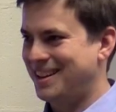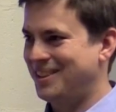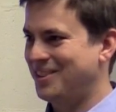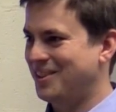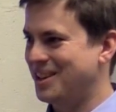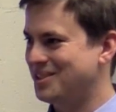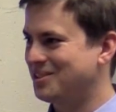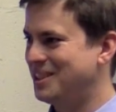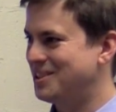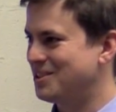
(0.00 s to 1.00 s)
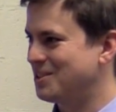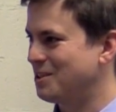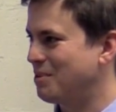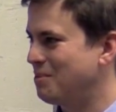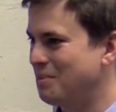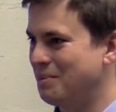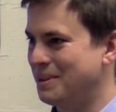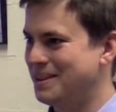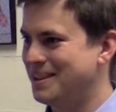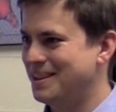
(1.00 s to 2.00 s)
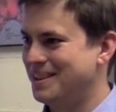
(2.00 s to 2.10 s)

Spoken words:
I know you're high school teachers, so you're probably